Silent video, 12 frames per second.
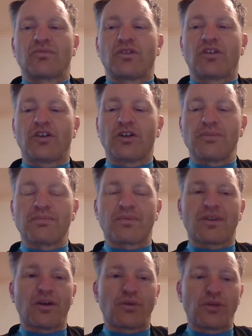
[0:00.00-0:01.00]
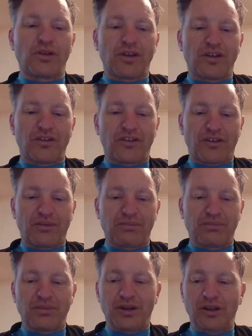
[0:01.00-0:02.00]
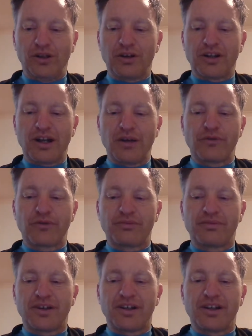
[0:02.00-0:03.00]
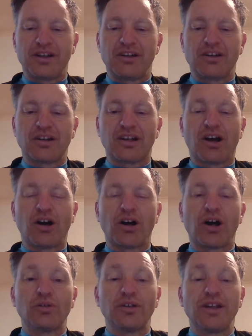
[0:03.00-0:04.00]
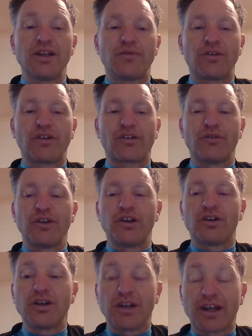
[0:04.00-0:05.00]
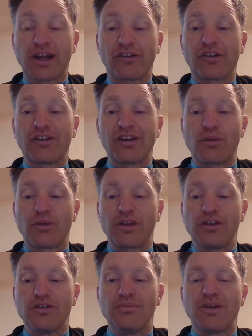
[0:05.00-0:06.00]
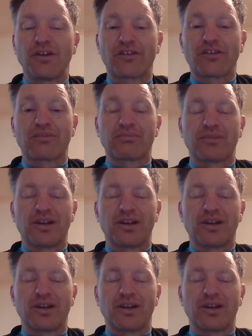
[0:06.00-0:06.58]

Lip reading: So I think that's long enough, and I'll leave this video in case there's anything you missed.